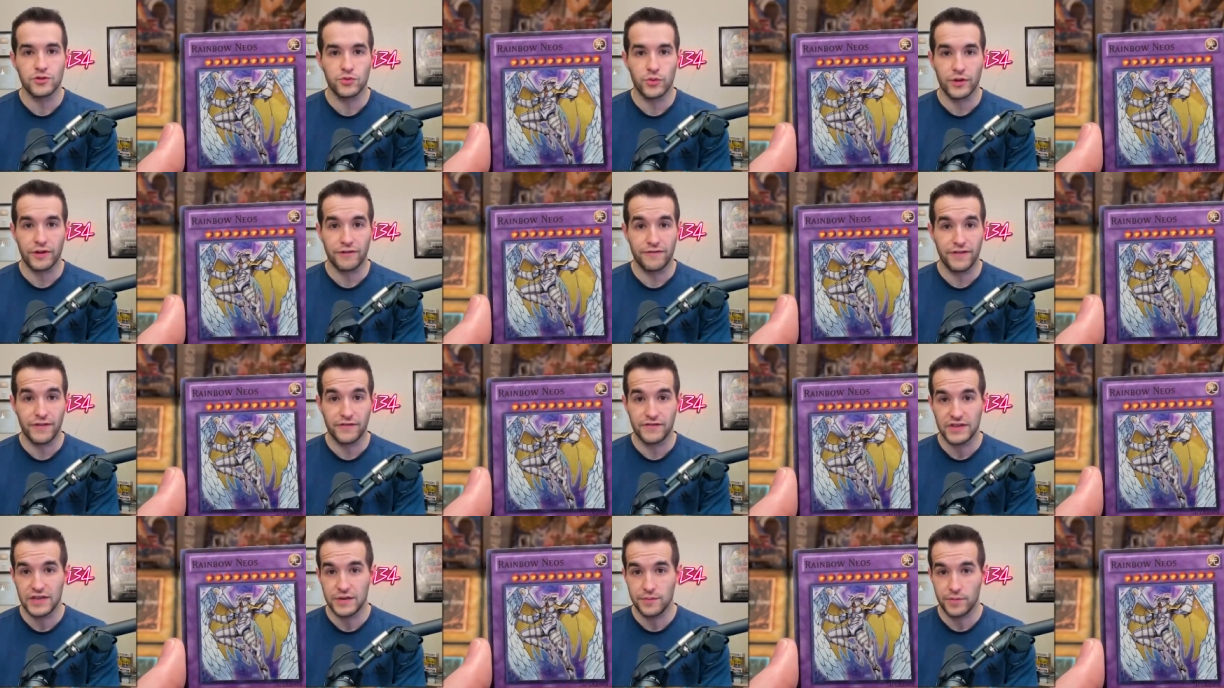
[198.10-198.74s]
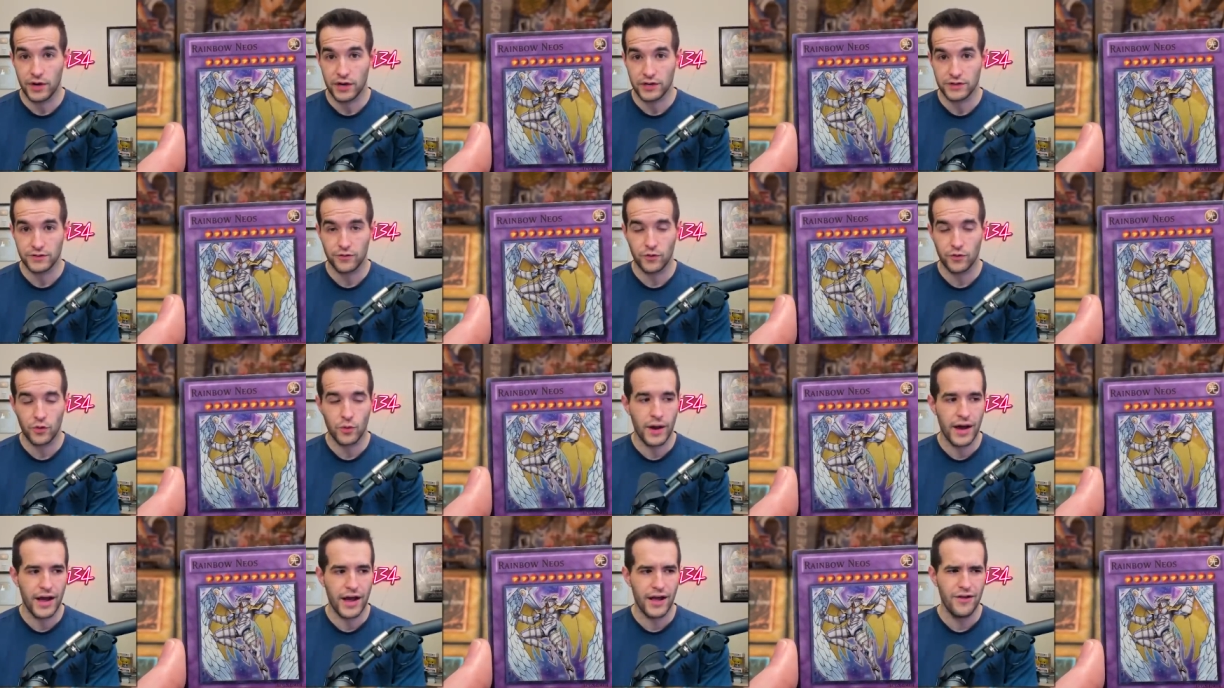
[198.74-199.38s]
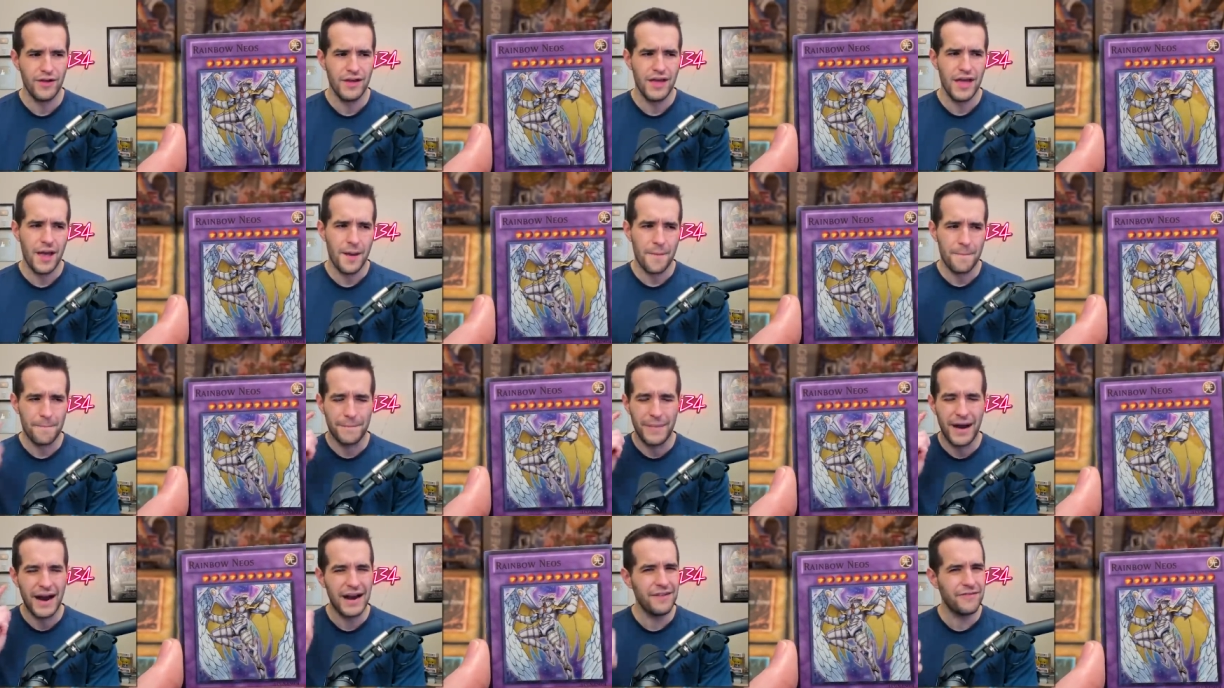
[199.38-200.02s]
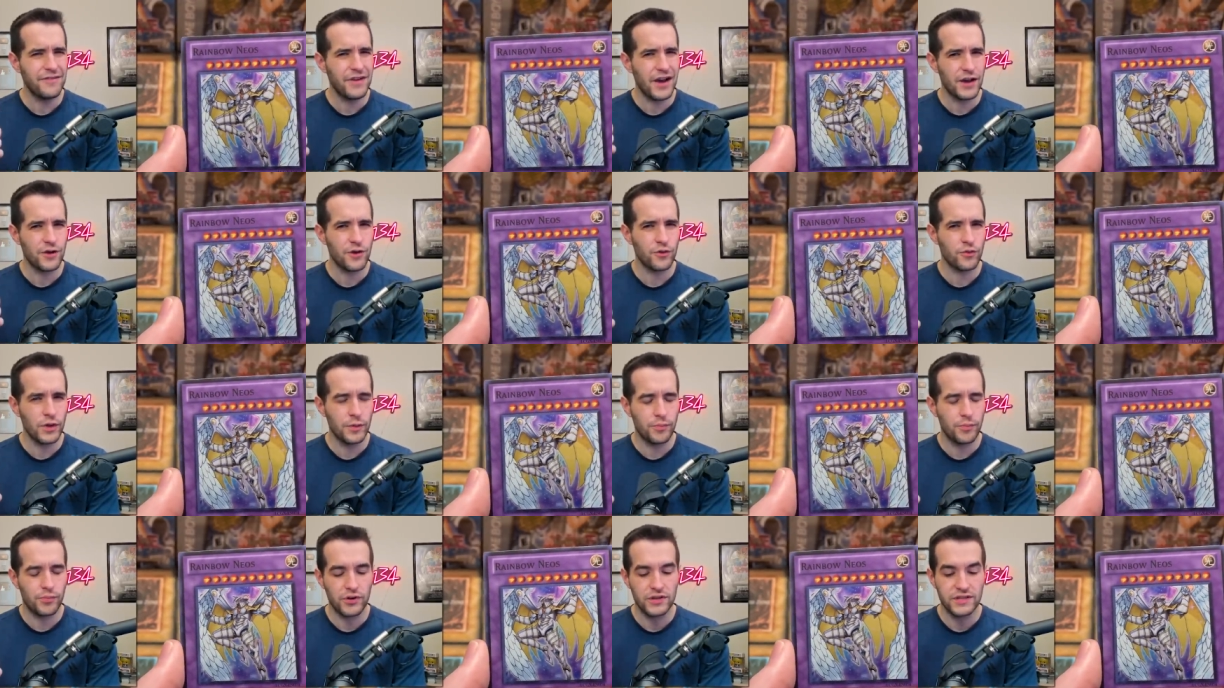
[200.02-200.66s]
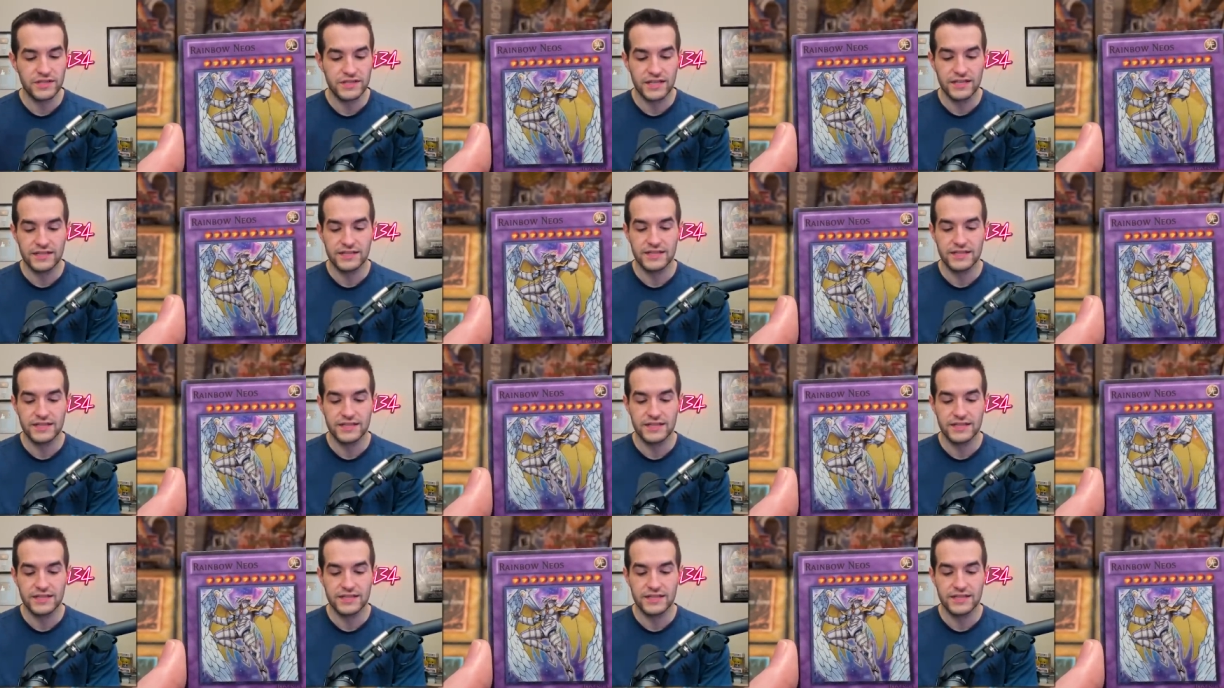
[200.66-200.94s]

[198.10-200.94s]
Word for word: were like 15 bucks for a while. Might have gotten a reprint since